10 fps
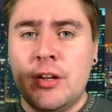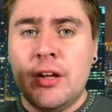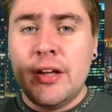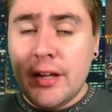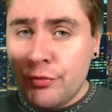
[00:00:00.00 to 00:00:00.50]

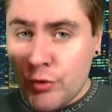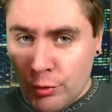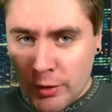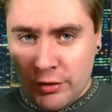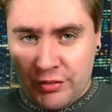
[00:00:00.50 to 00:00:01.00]
If you
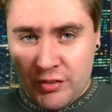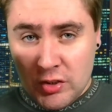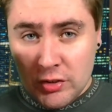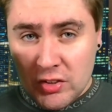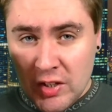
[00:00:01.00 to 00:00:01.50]
want us to
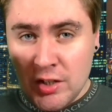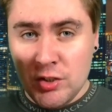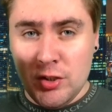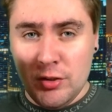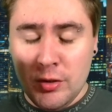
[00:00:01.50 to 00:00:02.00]

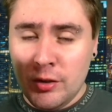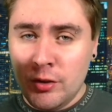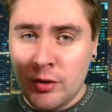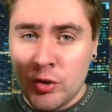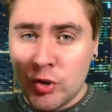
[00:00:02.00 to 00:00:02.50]
continue
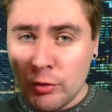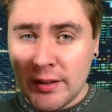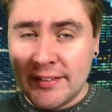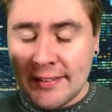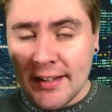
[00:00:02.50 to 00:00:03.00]
doing
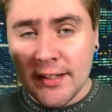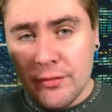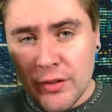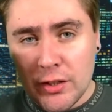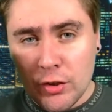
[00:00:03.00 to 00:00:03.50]
daily
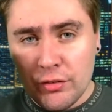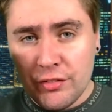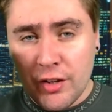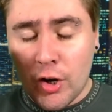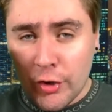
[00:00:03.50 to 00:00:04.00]
videos
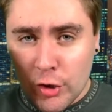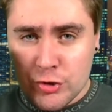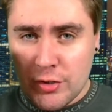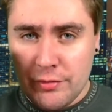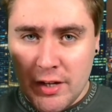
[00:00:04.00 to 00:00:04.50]
on Archer
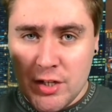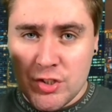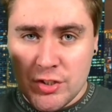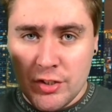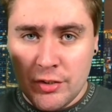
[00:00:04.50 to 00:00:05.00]

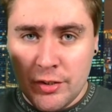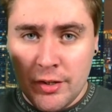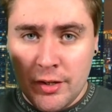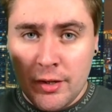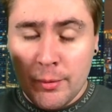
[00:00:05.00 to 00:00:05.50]
Aviation,
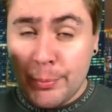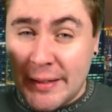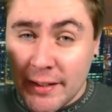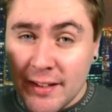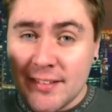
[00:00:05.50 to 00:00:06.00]

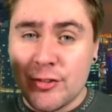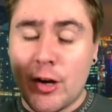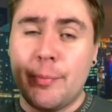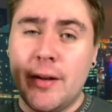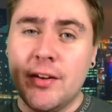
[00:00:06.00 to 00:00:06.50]
please
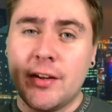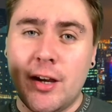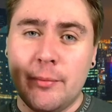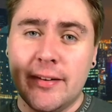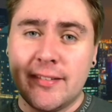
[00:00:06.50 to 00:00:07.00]
drop it in the
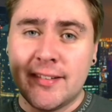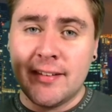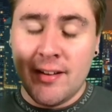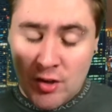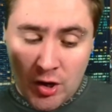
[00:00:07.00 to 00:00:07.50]
comments,
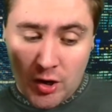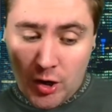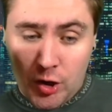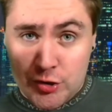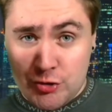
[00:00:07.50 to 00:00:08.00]

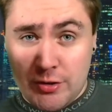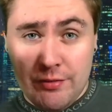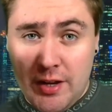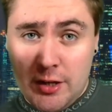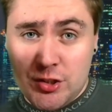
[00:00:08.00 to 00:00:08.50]
Archer
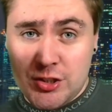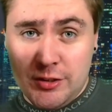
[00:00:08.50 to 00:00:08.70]
Aviation.